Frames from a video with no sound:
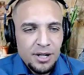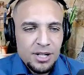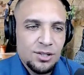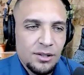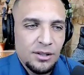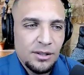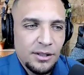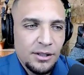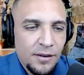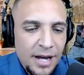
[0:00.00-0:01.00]
much,
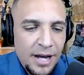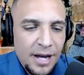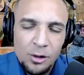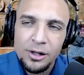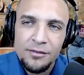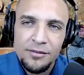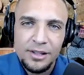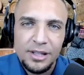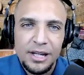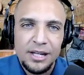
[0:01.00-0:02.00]
the
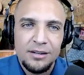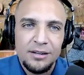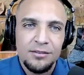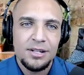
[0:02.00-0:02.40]
allegory of the cave